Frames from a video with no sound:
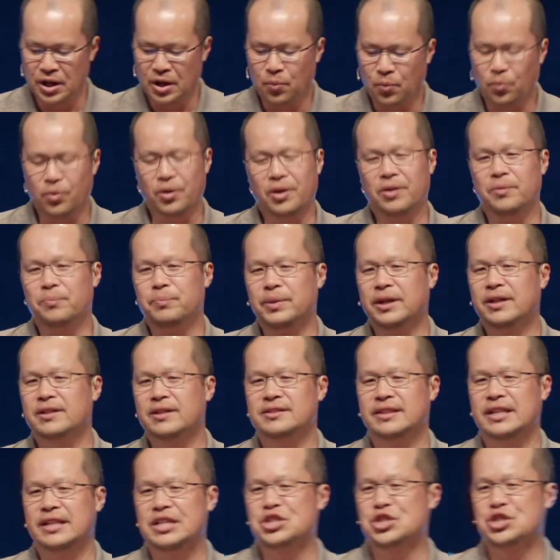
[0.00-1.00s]
Well, because
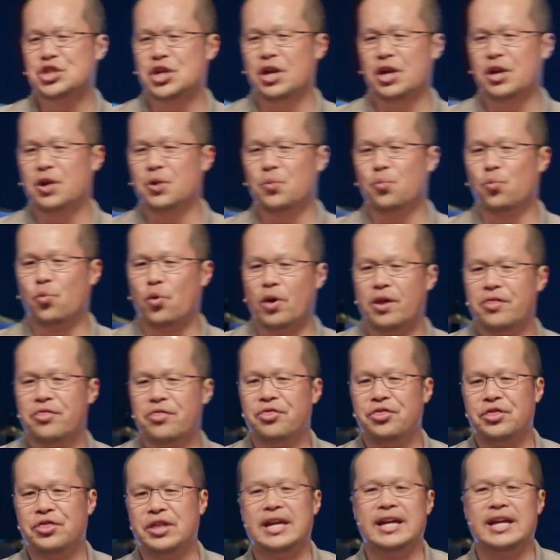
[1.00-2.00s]
they share one
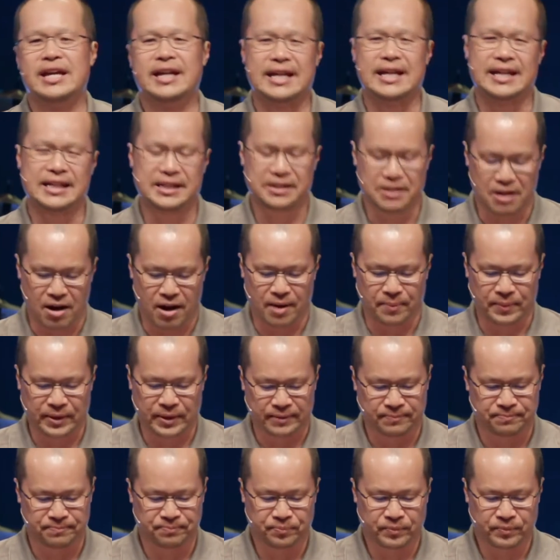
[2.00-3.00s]
thing in common.